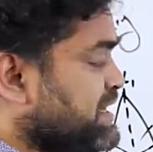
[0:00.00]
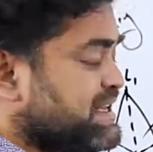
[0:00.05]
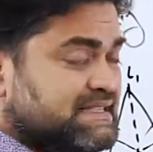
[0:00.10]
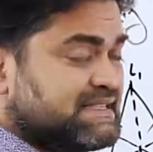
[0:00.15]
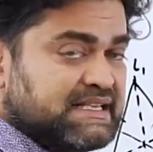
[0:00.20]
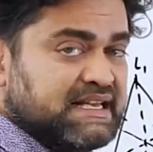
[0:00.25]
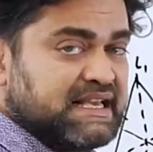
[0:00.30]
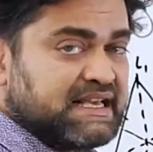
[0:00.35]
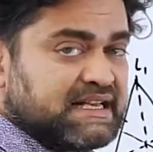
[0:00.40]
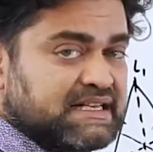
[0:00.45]

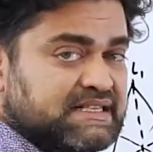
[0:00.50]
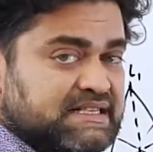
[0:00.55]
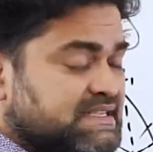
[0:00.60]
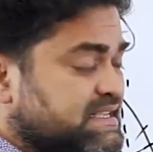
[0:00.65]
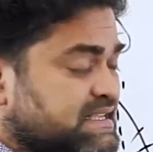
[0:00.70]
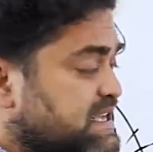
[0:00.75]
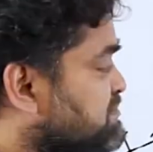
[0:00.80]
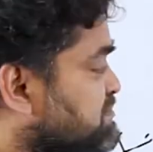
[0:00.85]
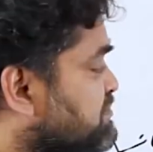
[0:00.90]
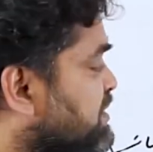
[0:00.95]
easily
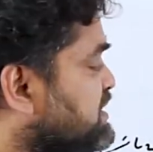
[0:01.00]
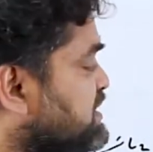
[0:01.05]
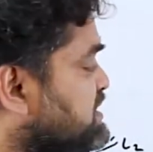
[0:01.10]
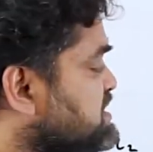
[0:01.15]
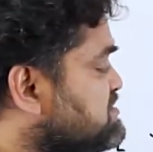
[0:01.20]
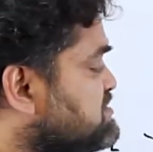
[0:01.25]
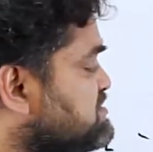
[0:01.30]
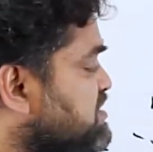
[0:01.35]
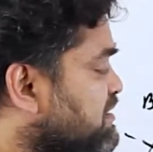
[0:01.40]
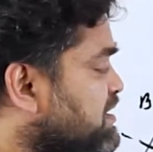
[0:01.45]
understand, but
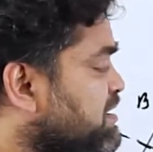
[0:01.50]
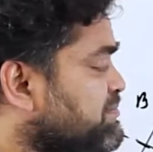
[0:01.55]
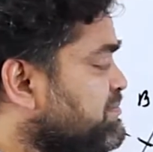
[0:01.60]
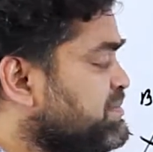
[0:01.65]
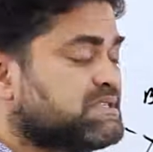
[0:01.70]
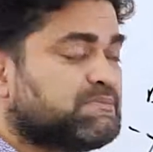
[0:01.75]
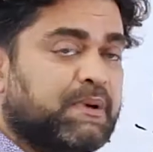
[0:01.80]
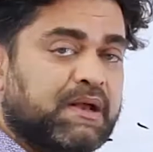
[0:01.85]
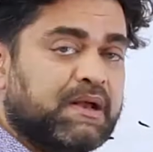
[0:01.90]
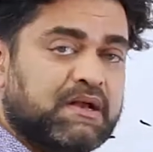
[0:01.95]
this diagram
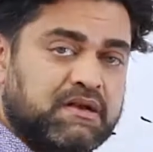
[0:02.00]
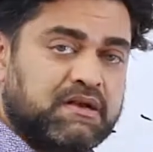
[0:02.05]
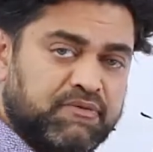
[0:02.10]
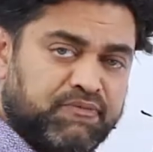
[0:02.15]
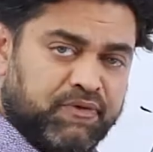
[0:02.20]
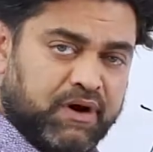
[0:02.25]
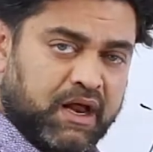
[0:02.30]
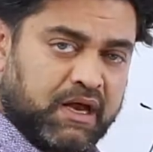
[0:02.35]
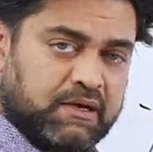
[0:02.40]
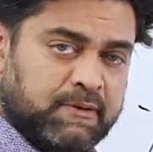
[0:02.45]
is a bit
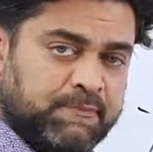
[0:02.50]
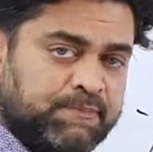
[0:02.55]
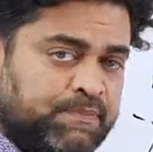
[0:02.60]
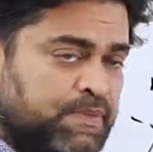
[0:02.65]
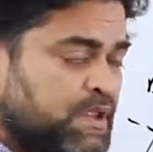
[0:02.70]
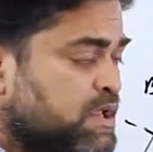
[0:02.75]
different.